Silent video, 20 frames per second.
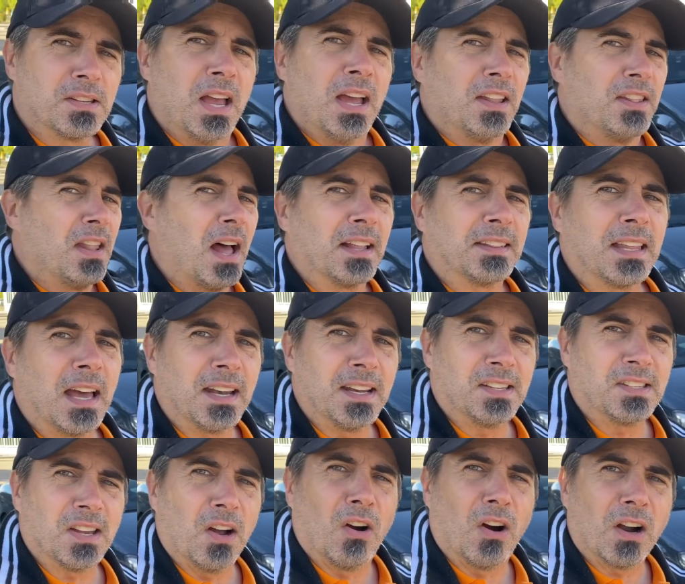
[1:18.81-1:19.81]
Not that
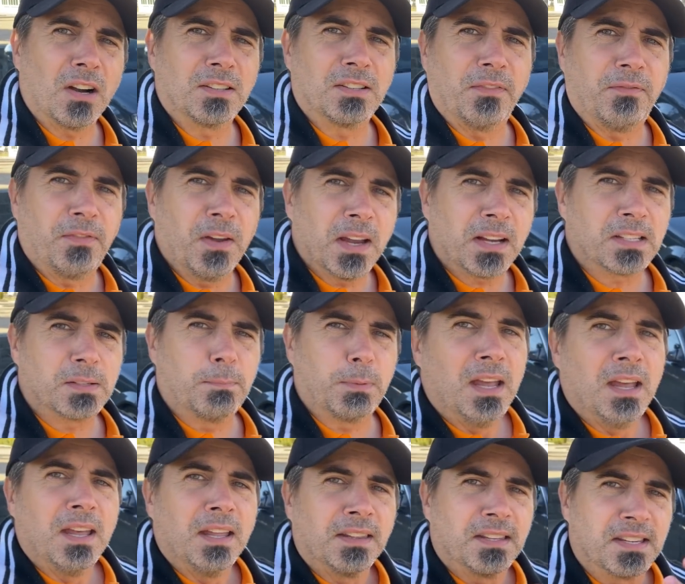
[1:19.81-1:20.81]
it's hard to fix,
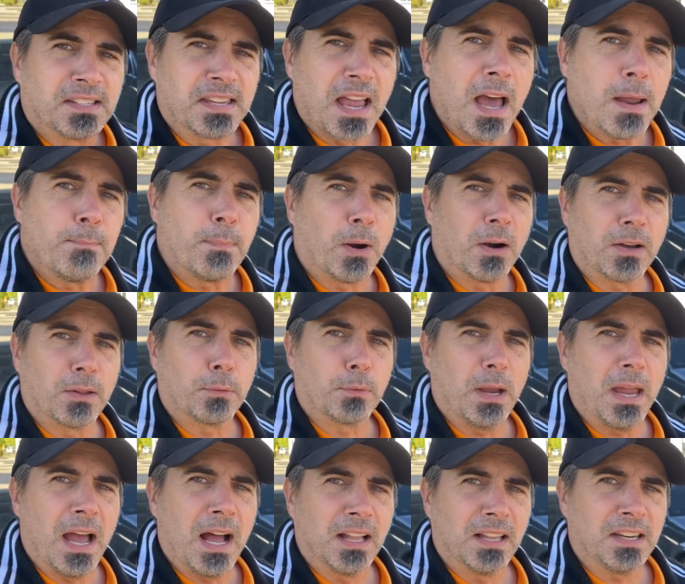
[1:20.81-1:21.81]
but the sad part of the
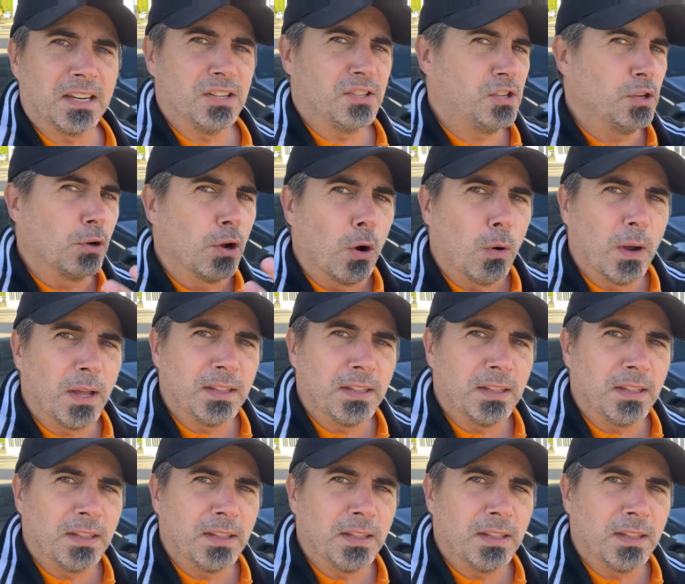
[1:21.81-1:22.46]
reality is you go in